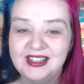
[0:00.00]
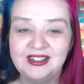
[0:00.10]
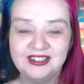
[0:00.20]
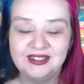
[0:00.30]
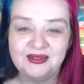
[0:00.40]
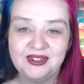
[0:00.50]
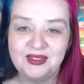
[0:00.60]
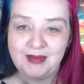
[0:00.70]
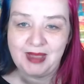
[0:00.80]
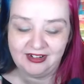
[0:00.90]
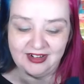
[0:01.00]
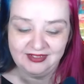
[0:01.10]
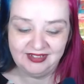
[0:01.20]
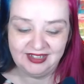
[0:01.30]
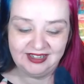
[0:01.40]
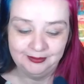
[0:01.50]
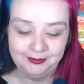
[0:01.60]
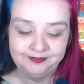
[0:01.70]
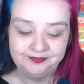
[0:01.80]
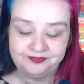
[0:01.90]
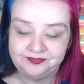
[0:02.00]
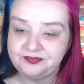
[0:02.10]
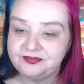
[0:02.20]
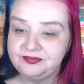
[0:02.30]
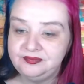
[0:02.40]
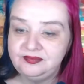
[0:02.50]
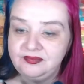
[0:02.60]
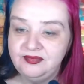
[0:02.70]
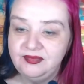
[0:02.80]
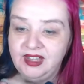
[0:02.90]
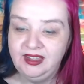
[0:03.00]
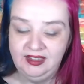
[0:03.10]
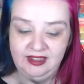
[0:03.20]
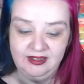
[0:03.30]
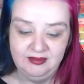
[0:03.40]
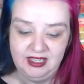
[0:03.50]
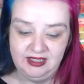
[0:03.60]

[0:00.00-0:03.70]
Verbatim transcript: because i was on the background there um